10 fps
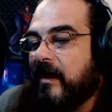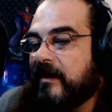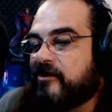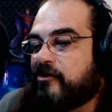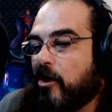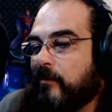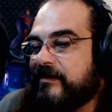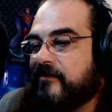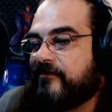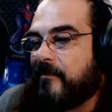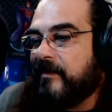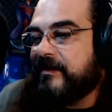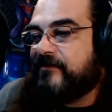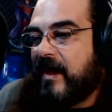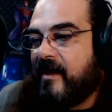Uh, going to
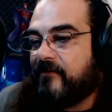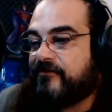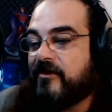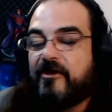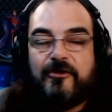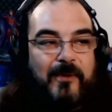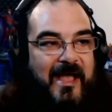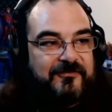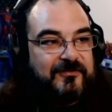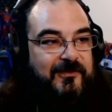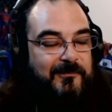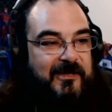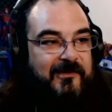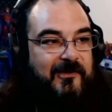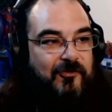somebody's house who hasn't
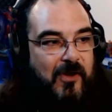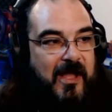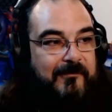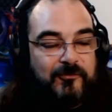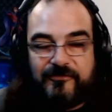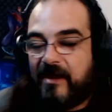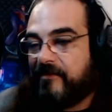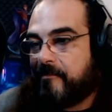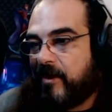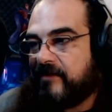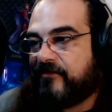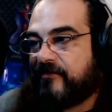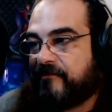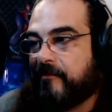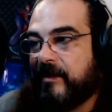committed a crime, who's not in the
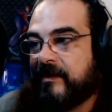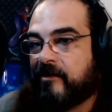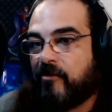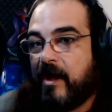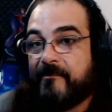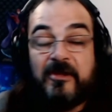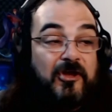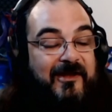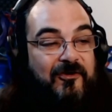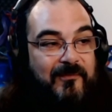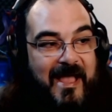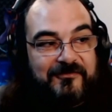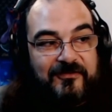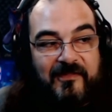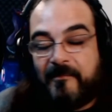process of committing a crime, and
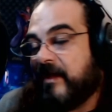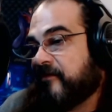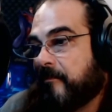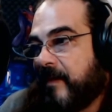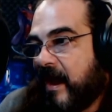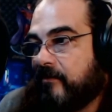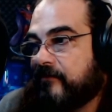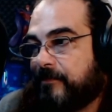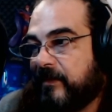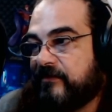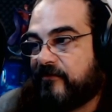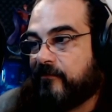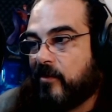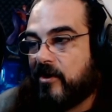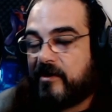harassing them at their parents' place
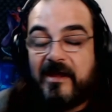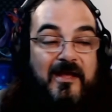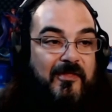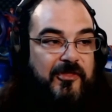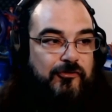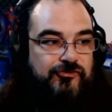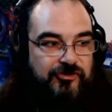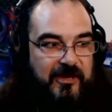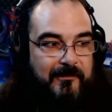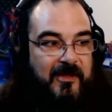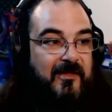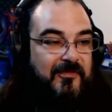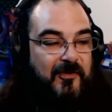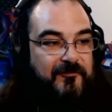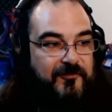of work, their gym,
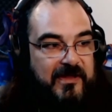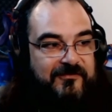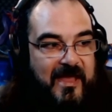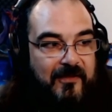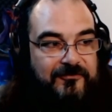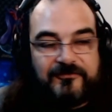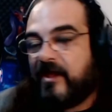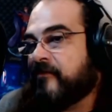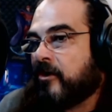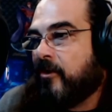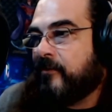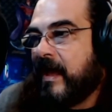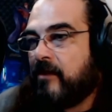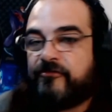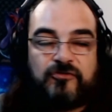their friends' houses, and their
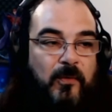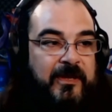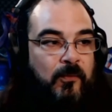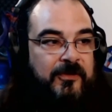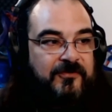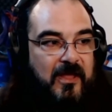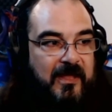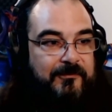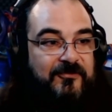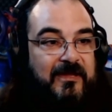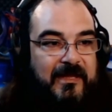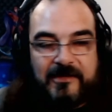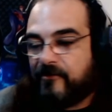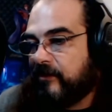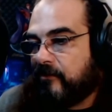own house 21 times
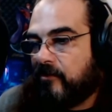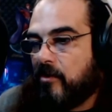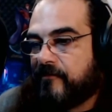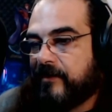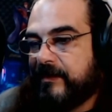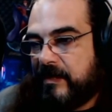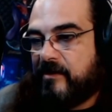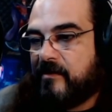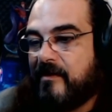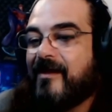in a little over a year